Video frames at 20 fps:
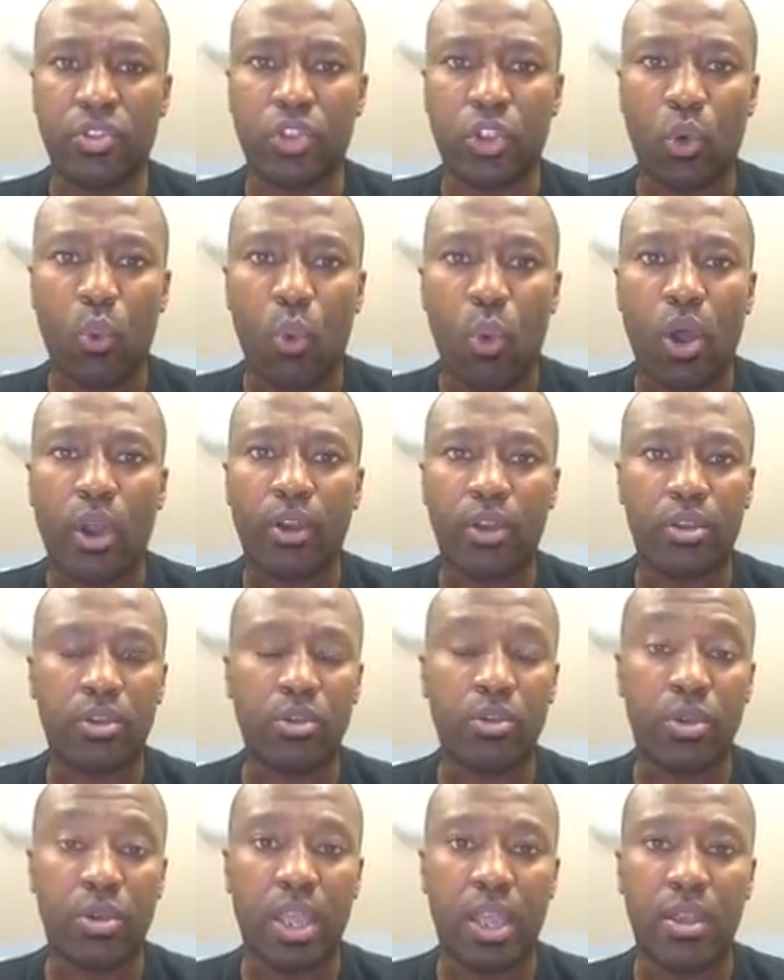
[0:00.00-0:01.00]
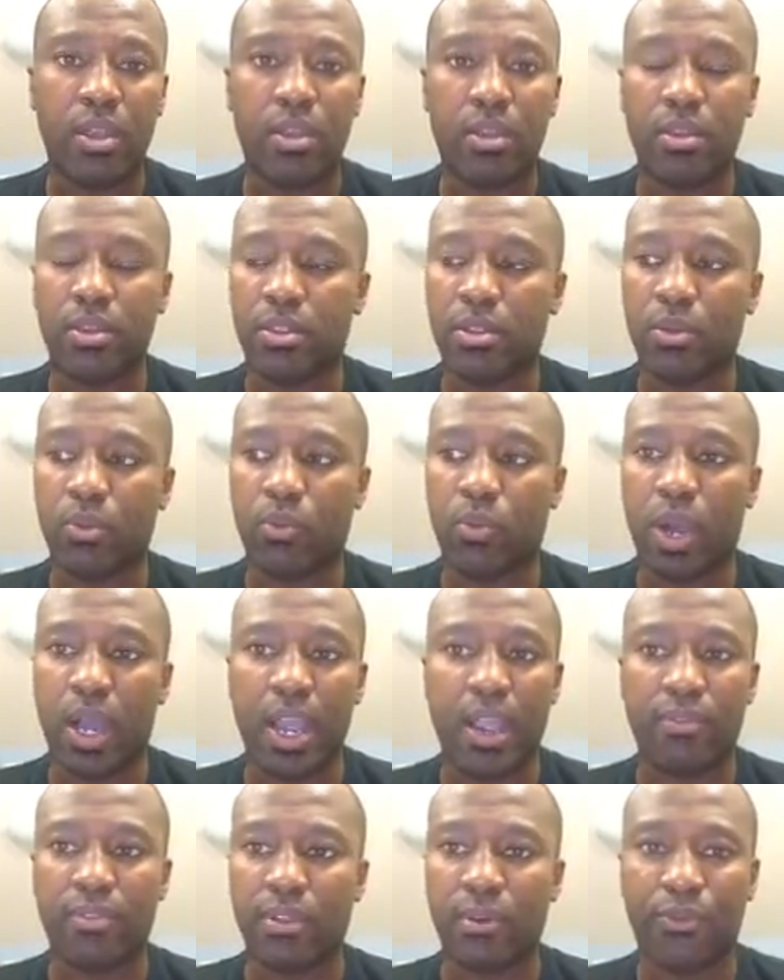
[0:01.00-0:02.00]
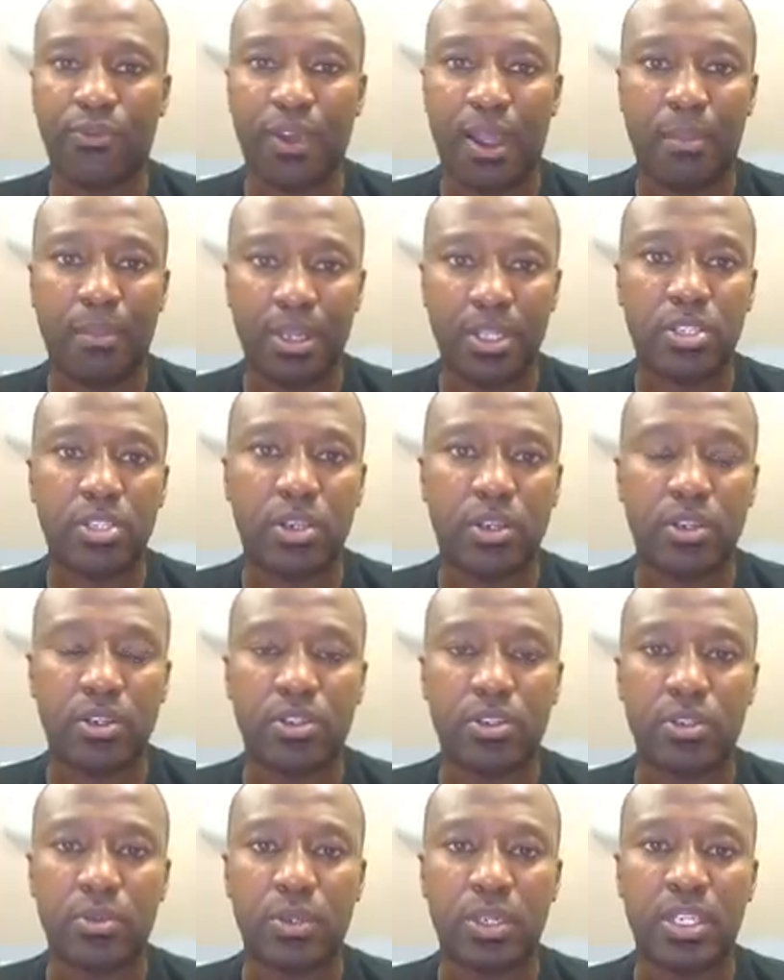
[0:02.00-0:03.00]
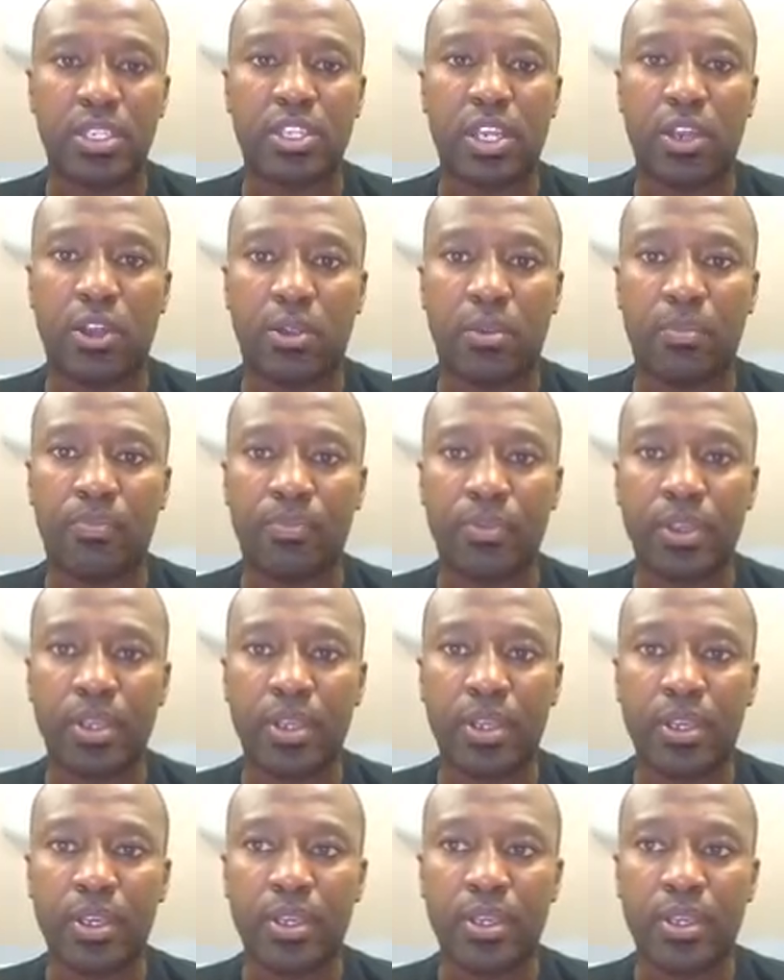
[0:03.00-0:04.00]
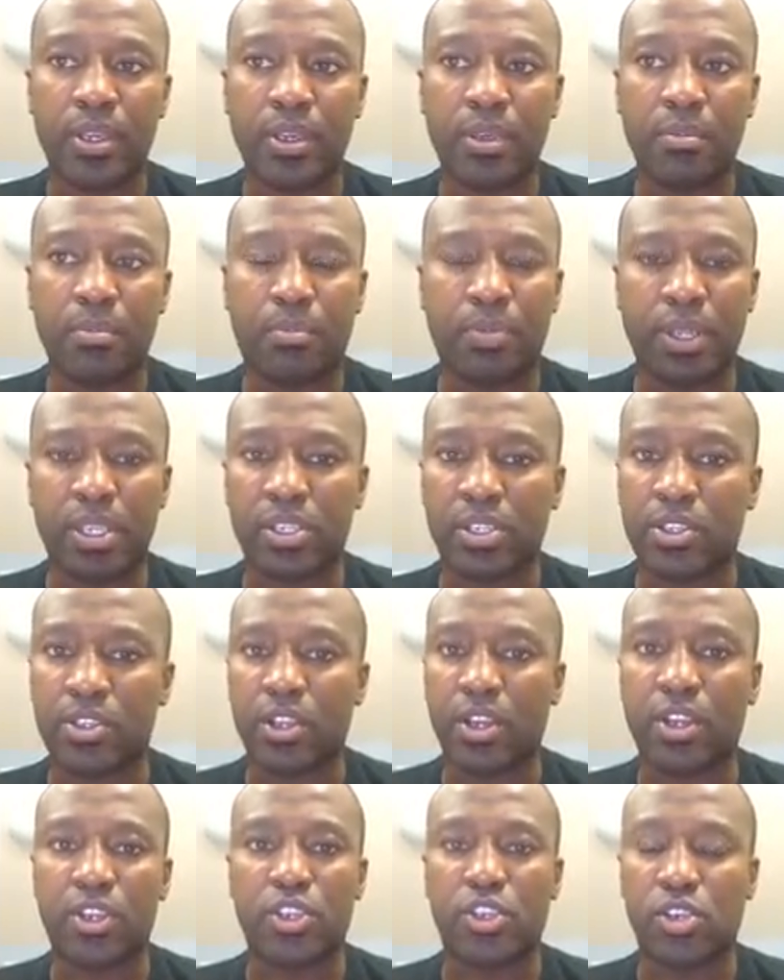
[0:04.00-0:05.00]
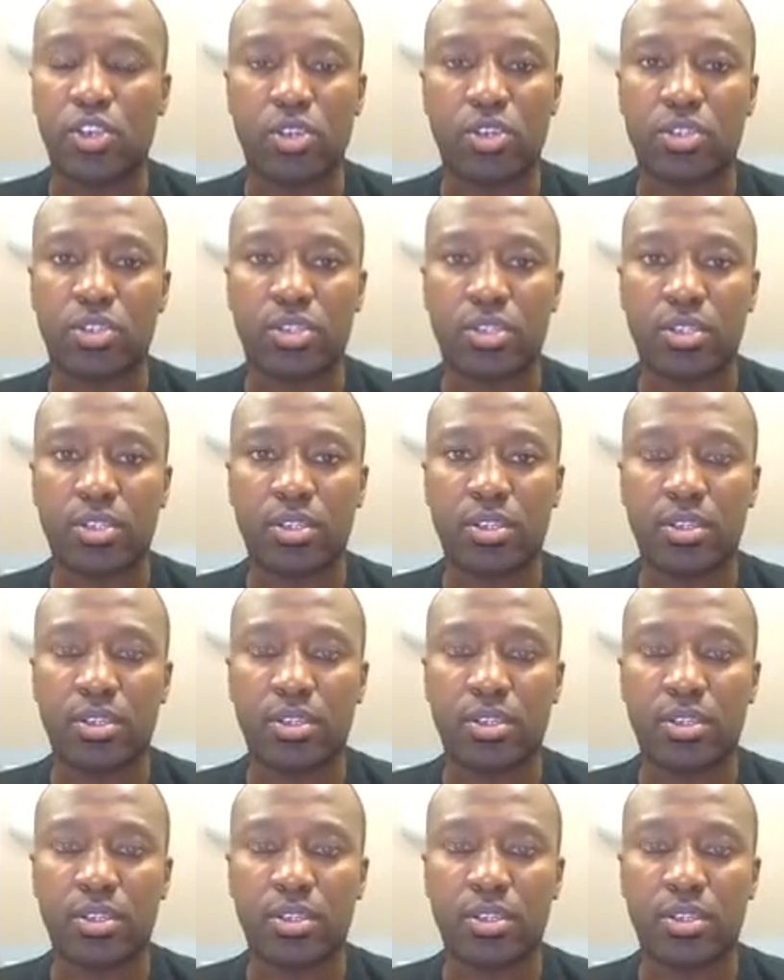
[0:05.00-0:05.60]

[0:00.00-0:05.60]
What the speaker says: one who the wife, the family turn to in his home. But it's not just